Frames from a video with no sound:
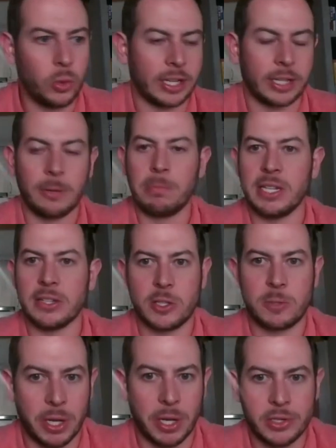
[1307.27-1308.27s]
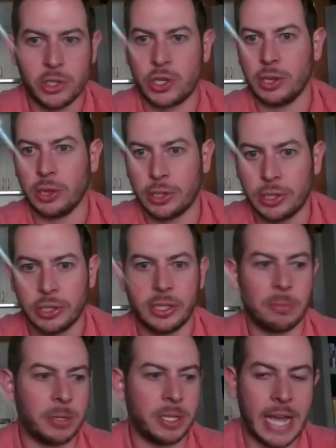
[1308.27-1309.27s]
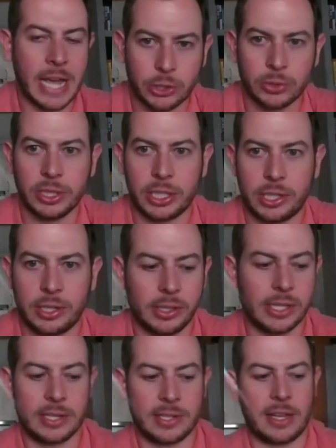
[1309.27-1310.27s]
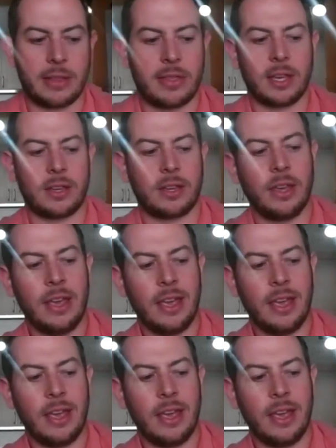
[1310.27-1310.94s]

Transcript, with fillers: quick and be a sponge and learn and be naturally curious. I think